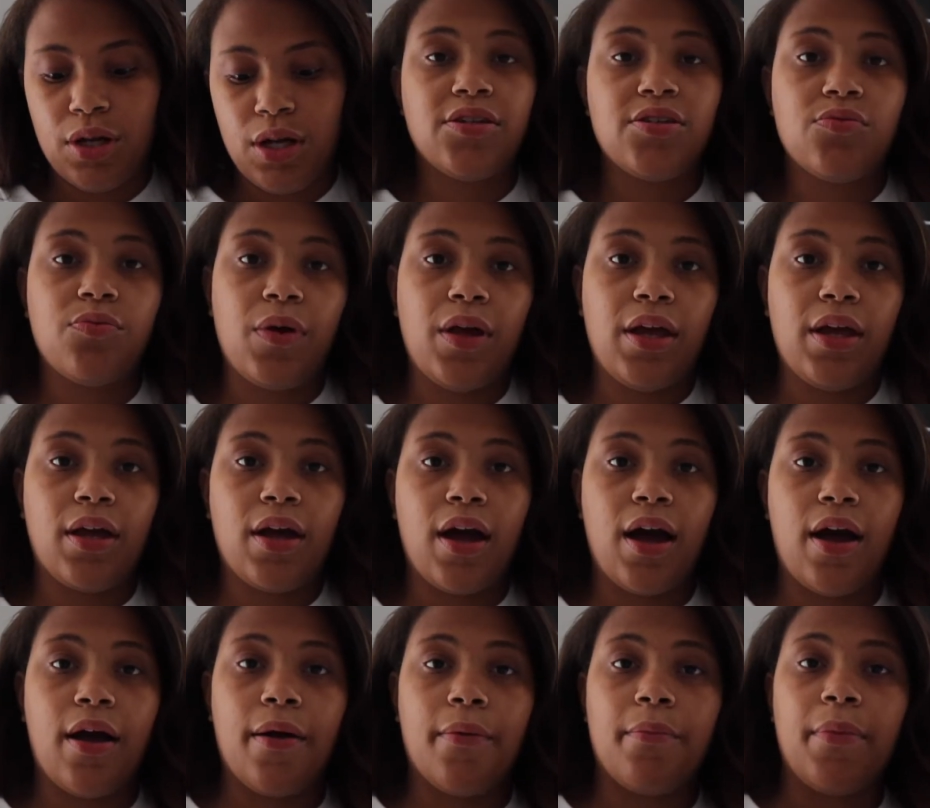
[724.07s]
I just went and
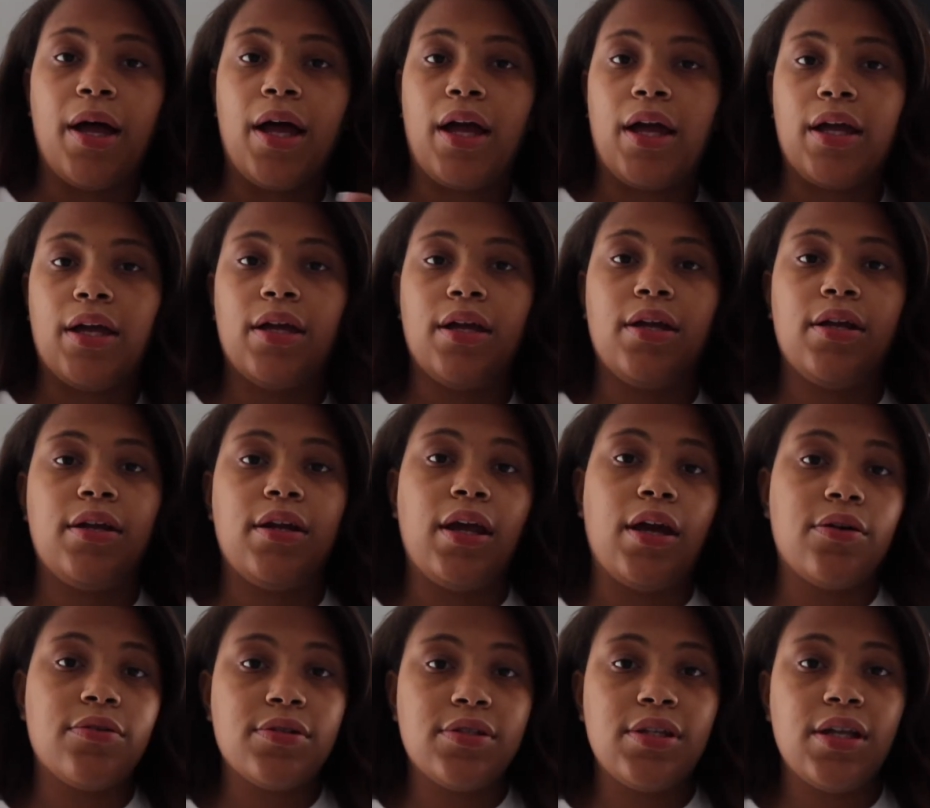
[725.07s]
got my
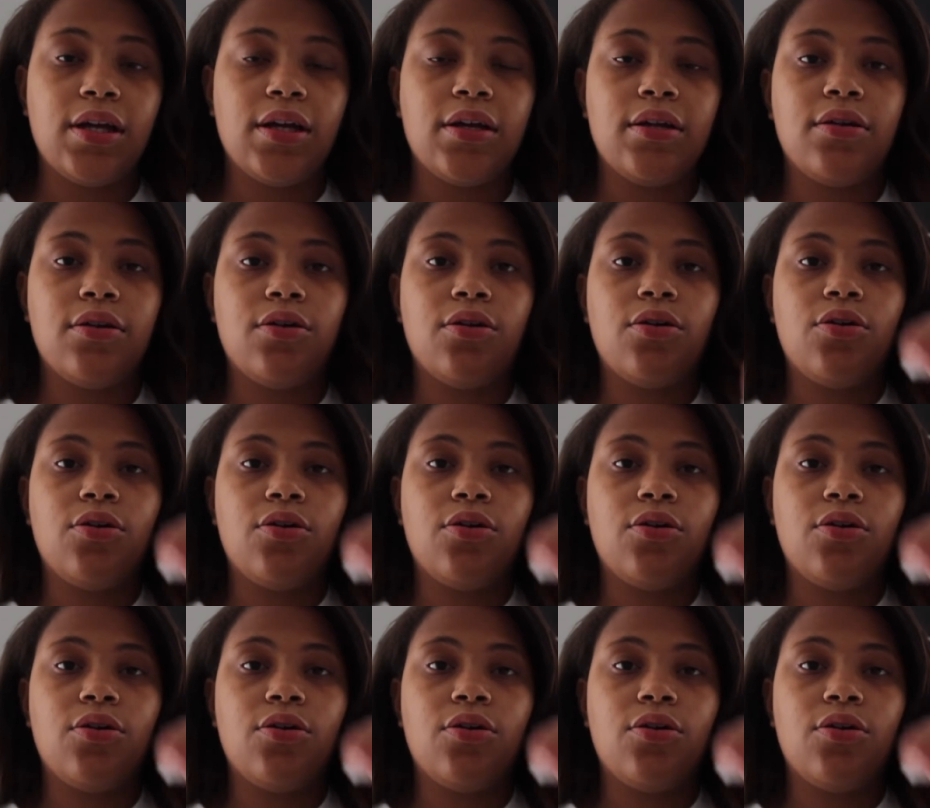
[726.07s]
nails done